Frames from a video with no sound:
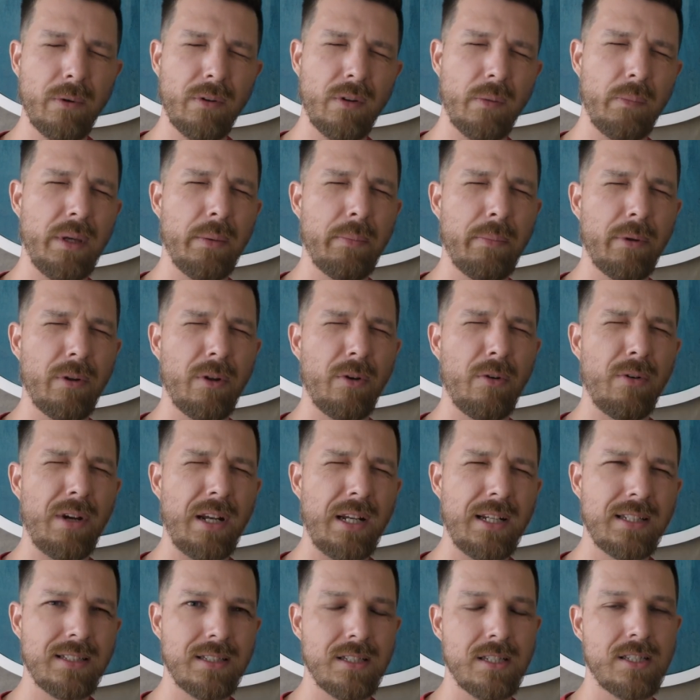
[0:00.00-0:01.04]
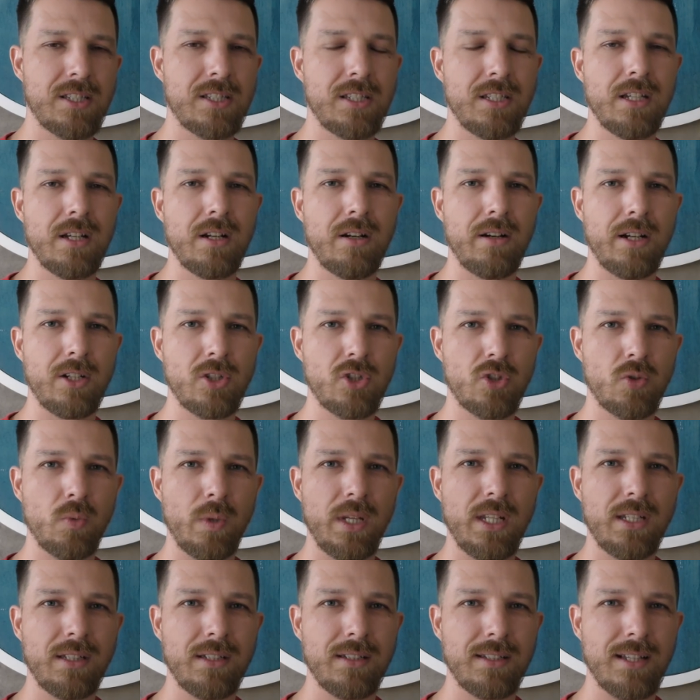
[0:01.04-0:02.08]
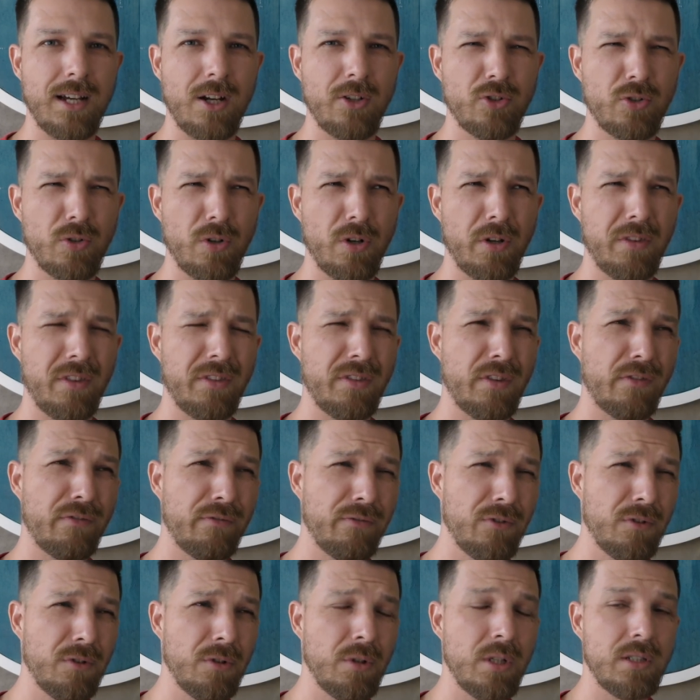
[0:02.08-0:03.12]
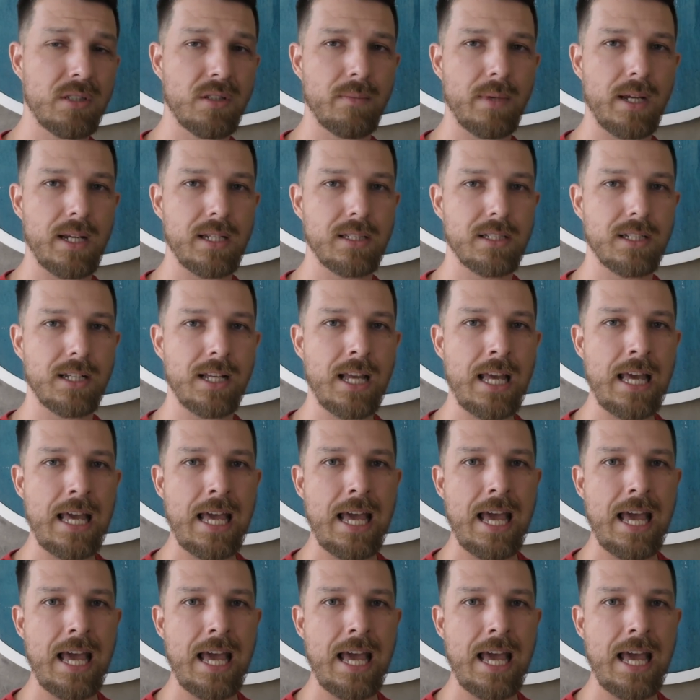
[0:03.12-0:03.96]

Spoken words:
The people are really sincere and sweet and down to earth, and the food is amazing.